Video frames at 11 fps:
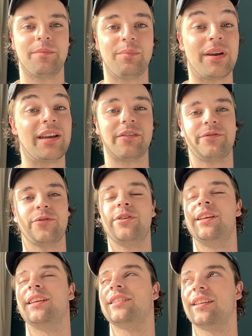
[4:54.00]
being a
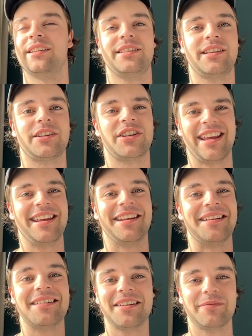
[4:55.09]
fruitie is such an
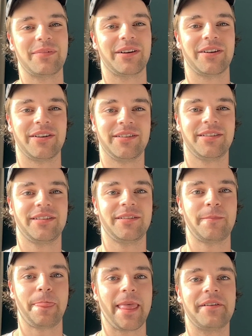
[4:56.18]
in,
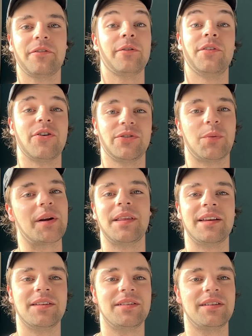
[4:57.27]
because everyone knows what it
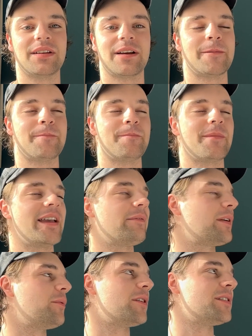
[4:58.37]
is.
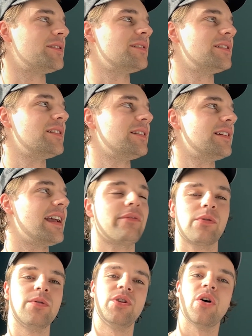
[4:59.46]
Everyone
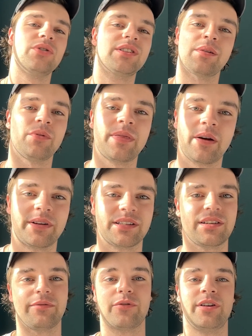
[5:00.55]
everyone knows someone that went
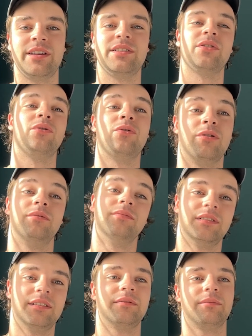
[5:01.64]
to Fruities, or,
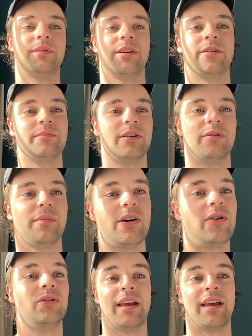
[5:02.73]
you know, lo and behold,